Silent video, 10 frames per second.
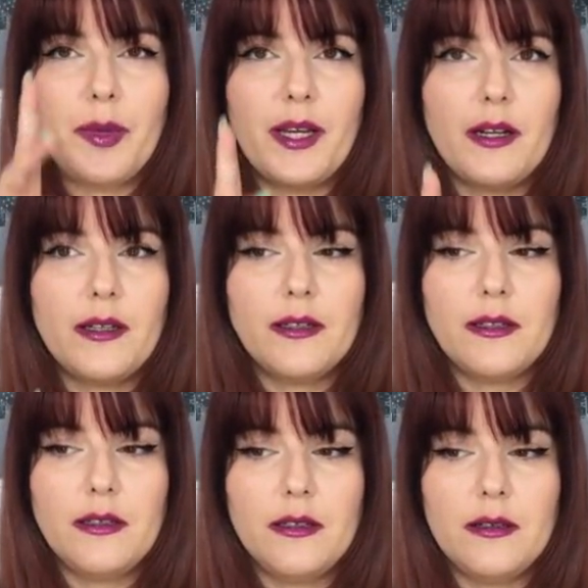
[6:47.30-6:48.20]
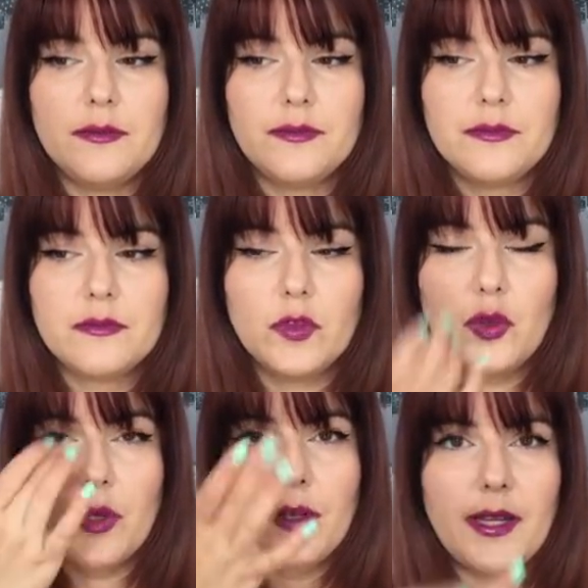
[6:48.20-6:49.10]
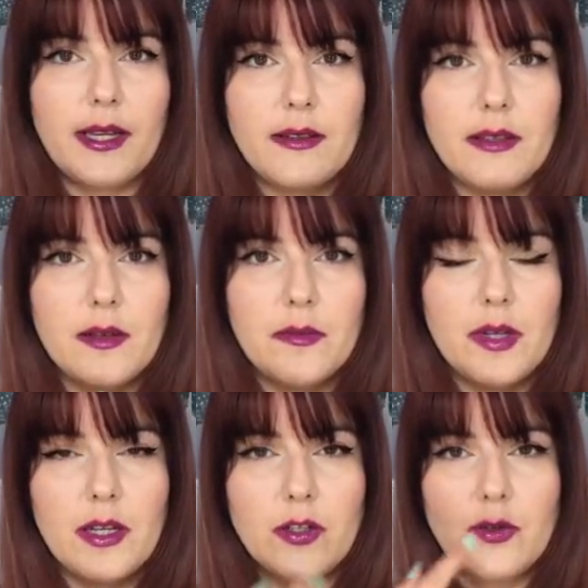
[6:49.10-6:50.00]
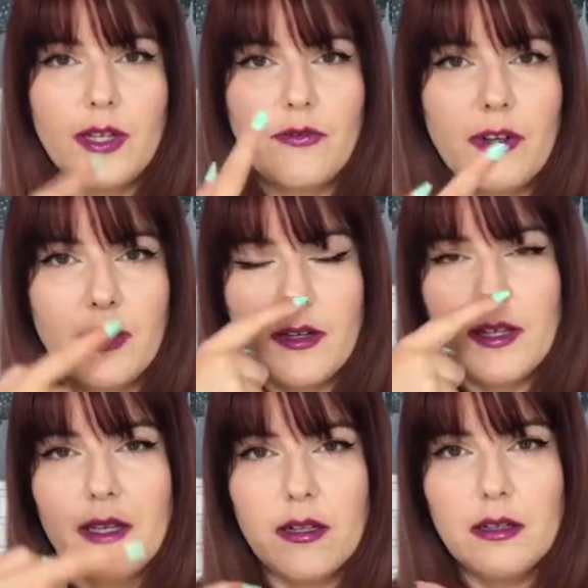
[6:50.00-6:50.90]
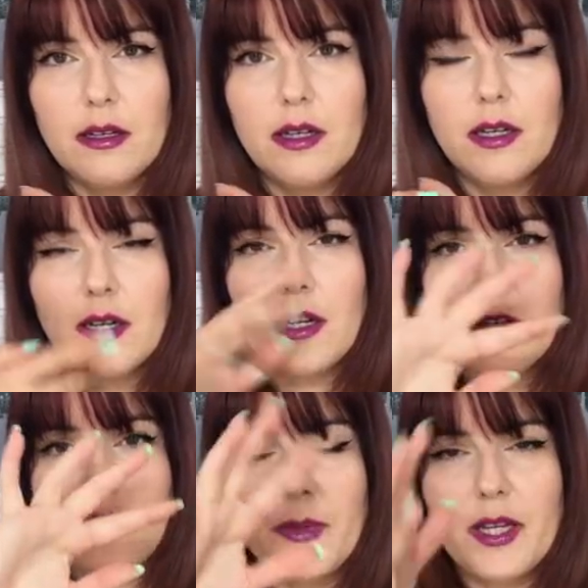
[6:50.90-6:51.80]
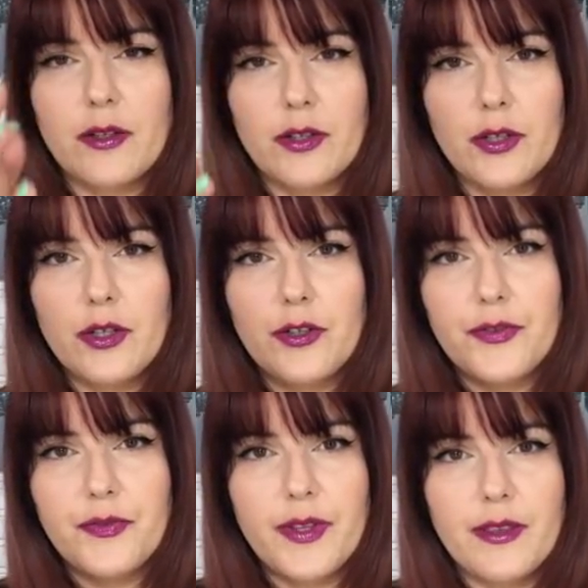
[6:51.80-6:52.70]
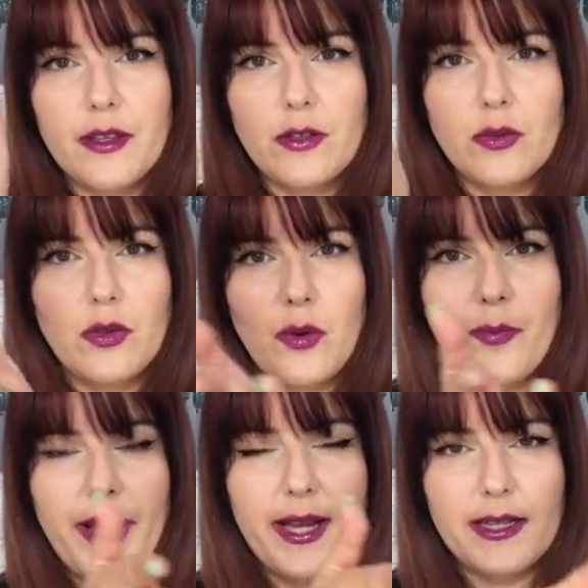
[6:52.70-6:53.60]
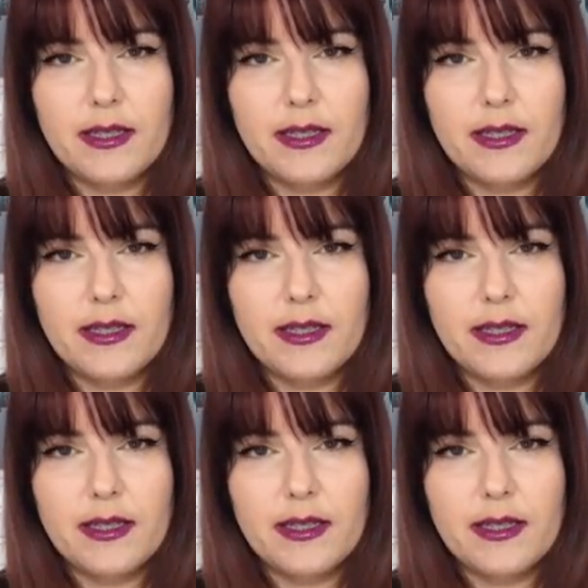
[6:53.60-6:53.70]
make a little, you connect them and you leave a little hill. Like you make a curve and then you go back